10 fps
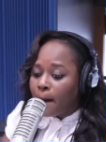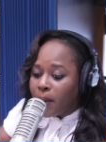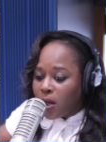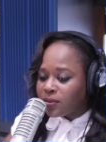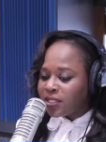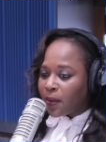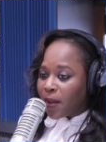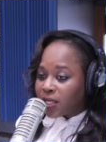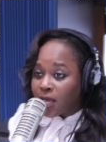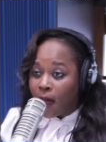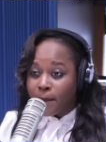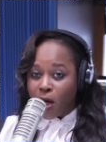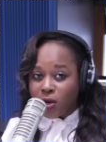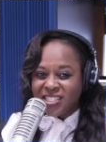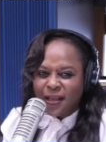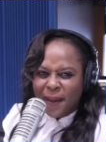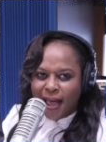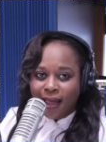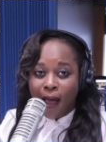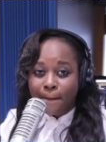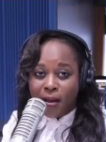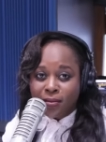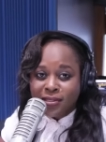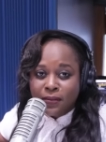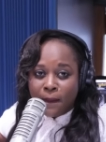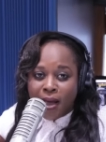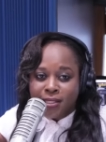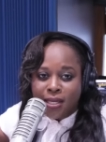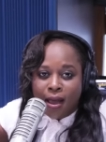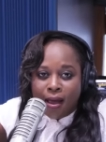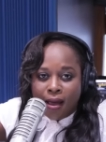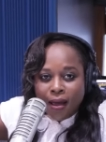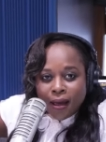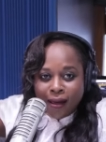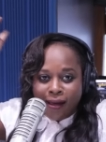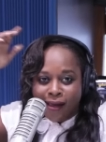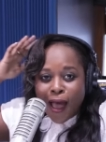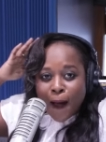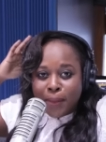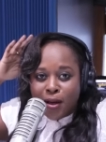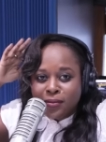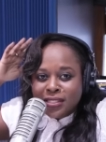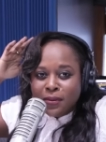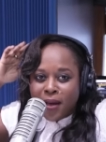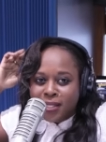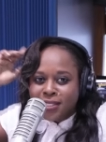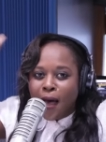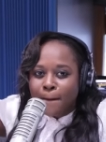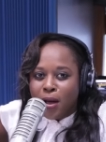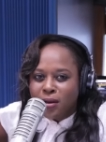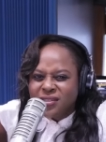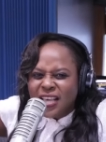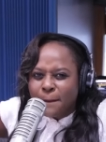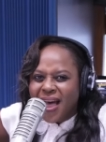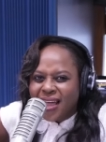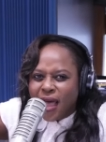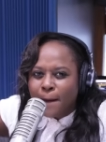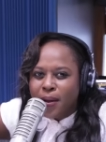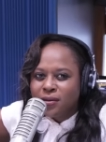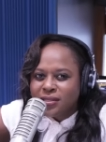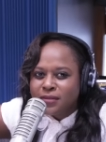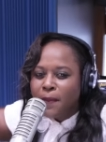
Bounce my butt, bounce back, bounce my butt. Bounce my butt, bounce back, bounce